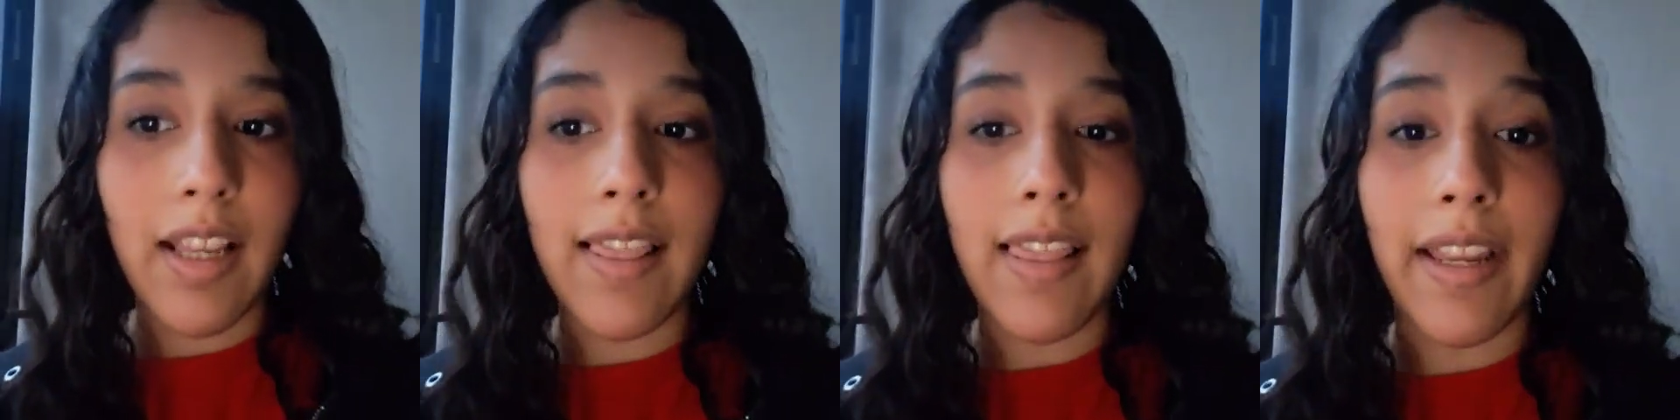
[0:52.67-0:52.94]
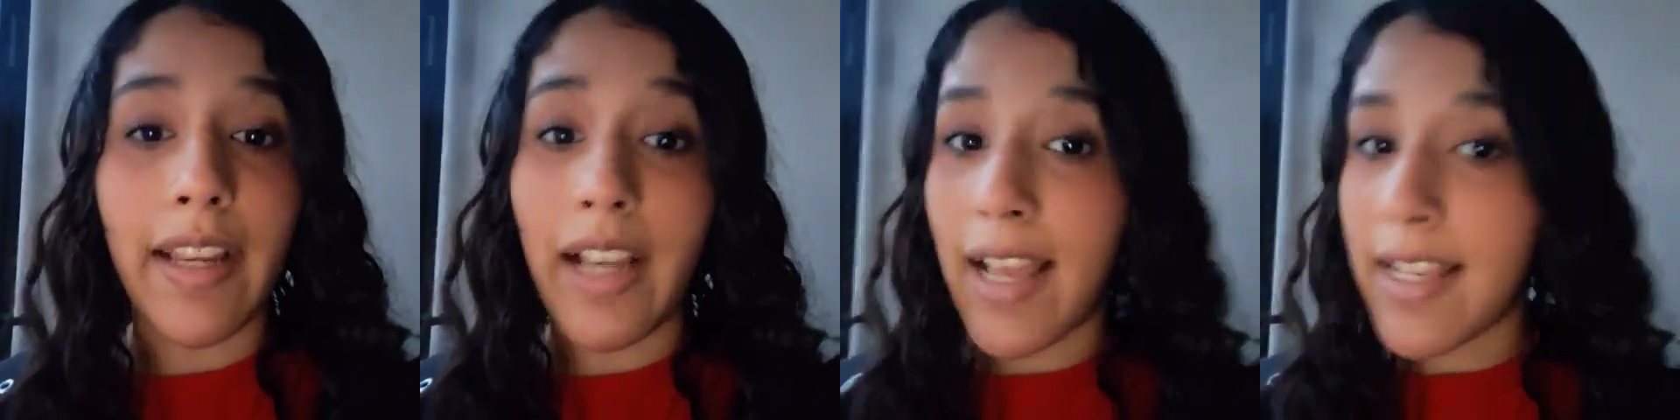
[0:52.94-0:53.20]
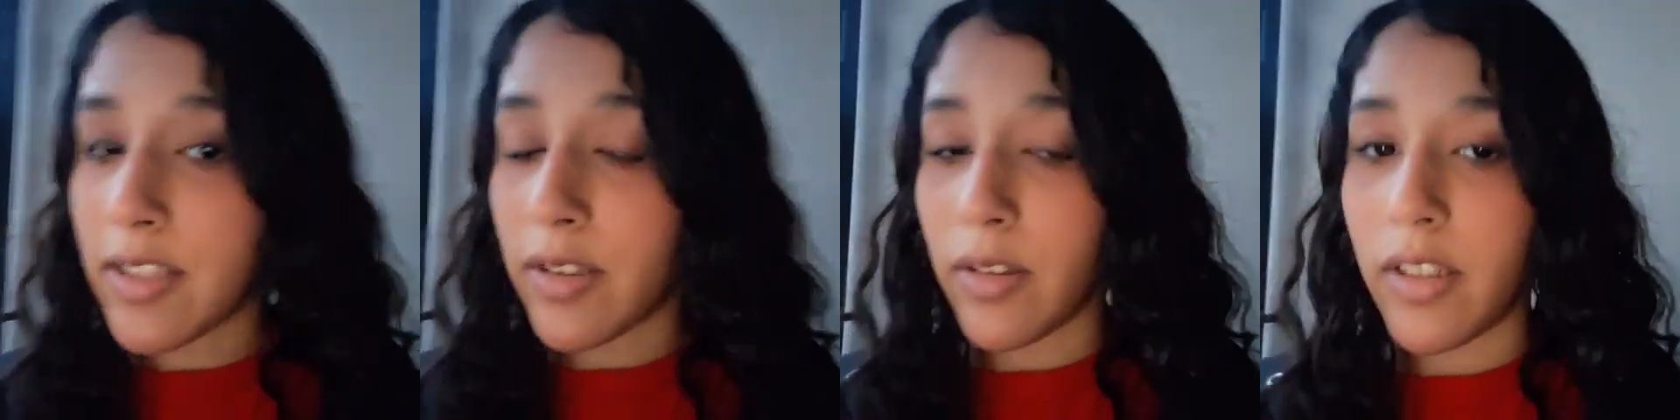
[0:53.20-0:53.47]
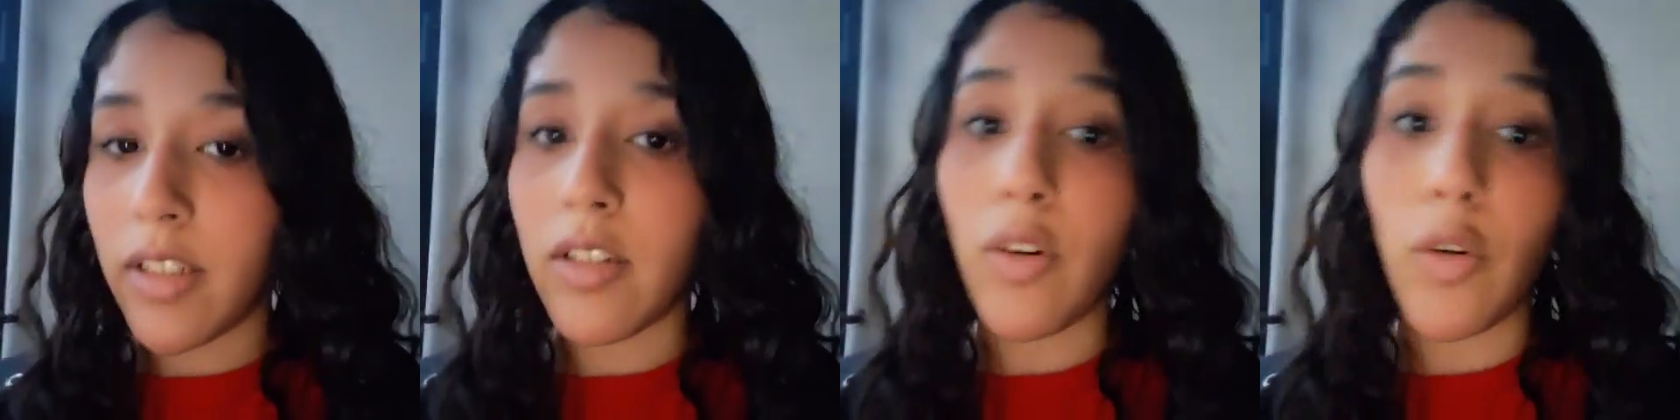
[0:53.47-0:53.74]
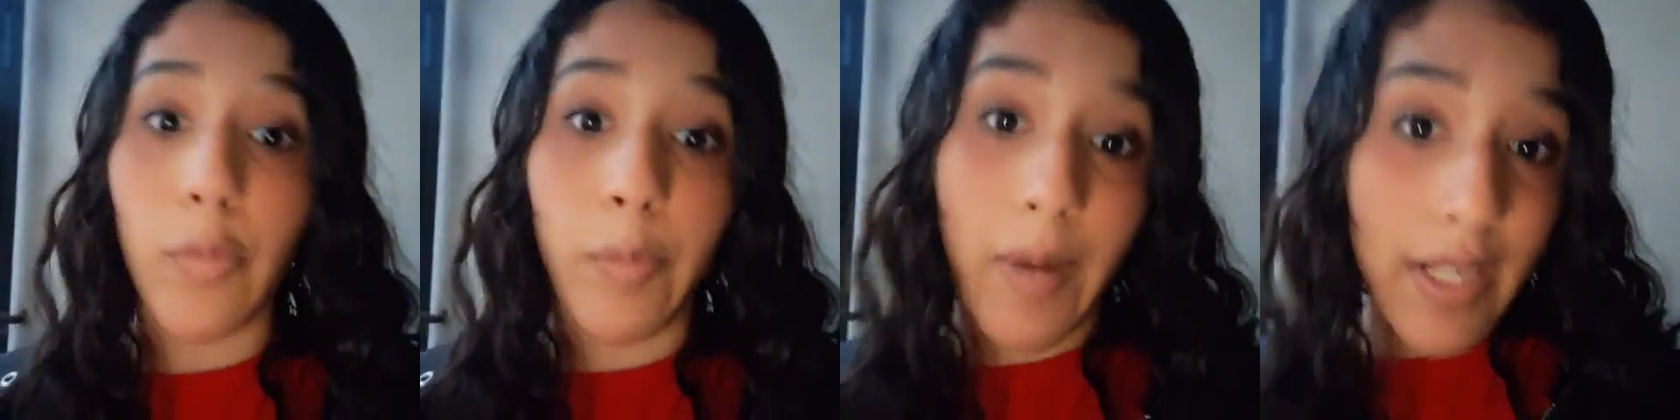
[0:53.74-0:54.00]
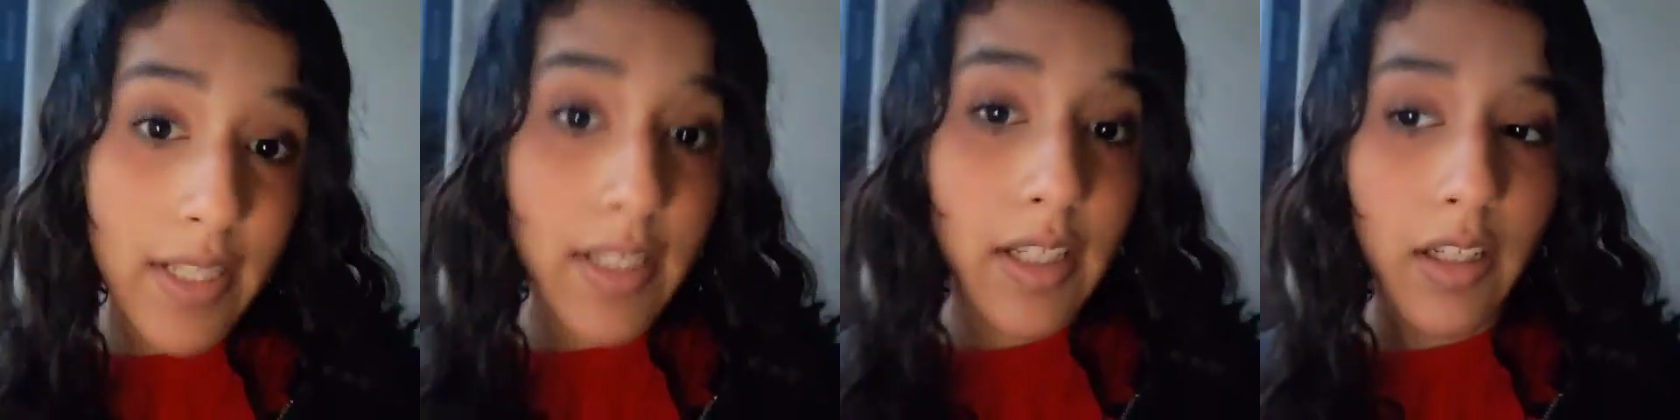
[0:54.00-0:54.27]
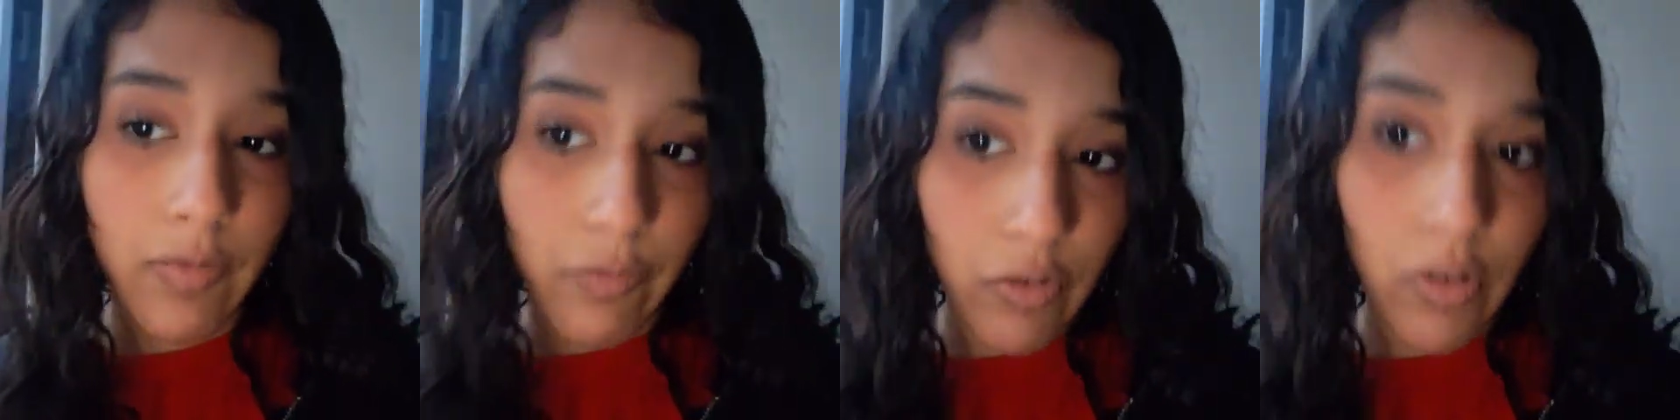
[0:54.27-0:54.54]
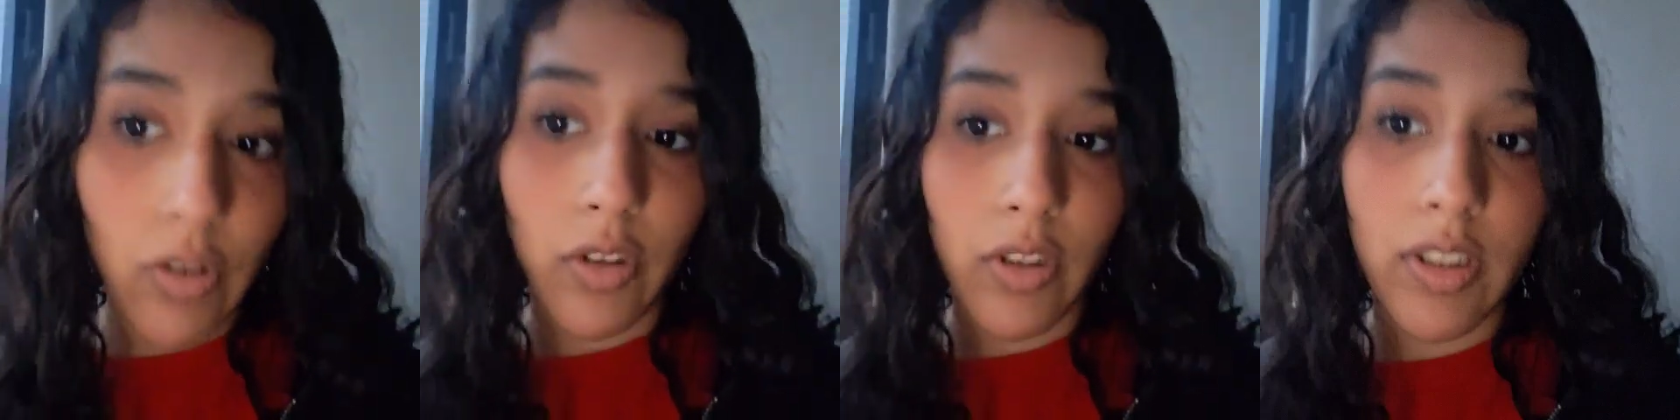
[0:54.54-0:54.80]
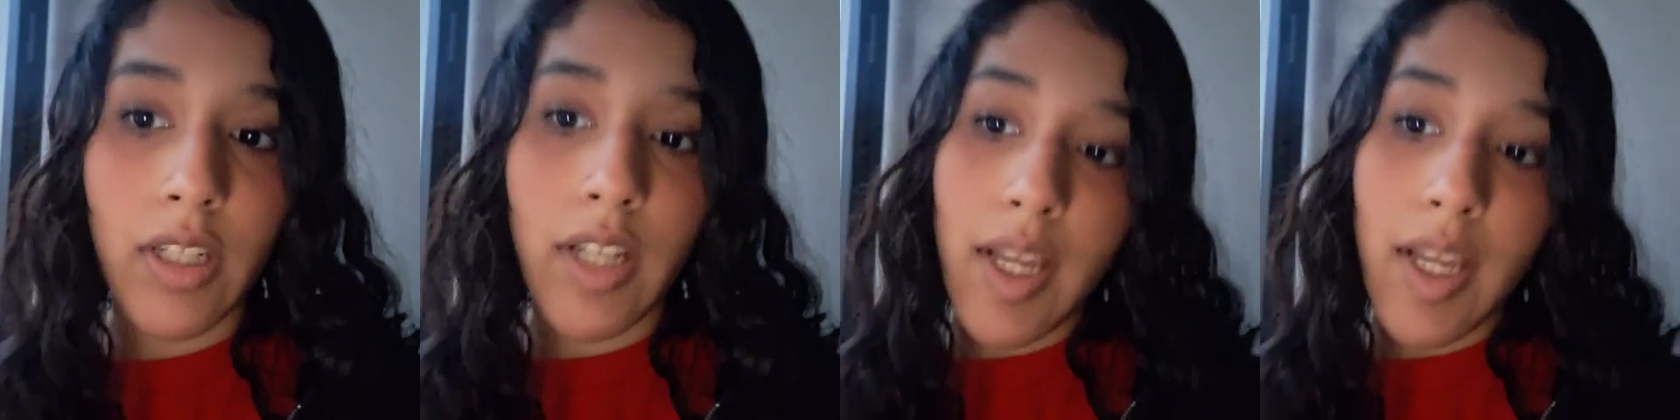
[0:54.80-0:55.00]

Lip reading: like gasoline or basic food,